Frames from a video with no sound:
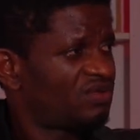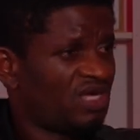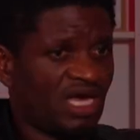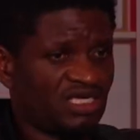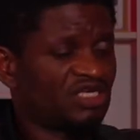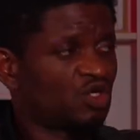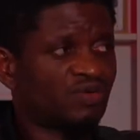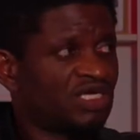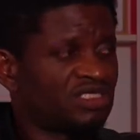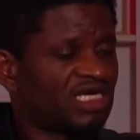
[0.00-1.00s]
Yeah, there are some
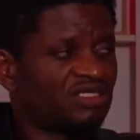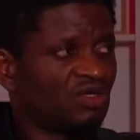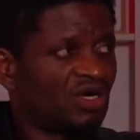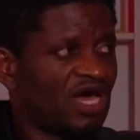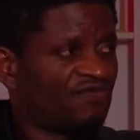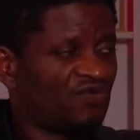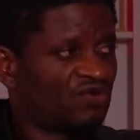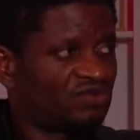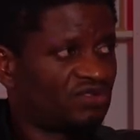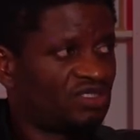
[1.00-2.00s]
kids that they don't have
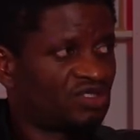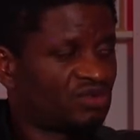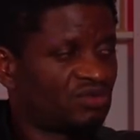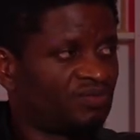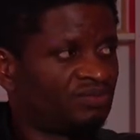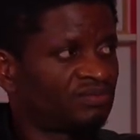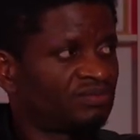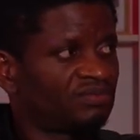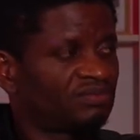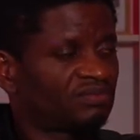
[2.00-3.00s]
fun in no. school. They're
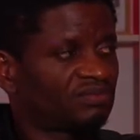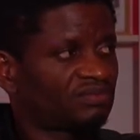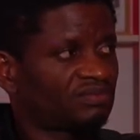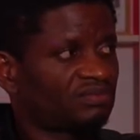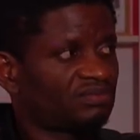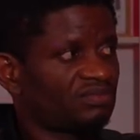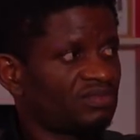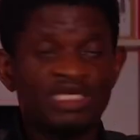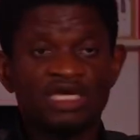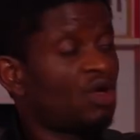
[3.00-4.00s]
not even happy.
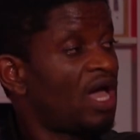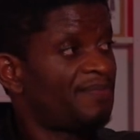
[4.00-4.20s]
They are not that, happy.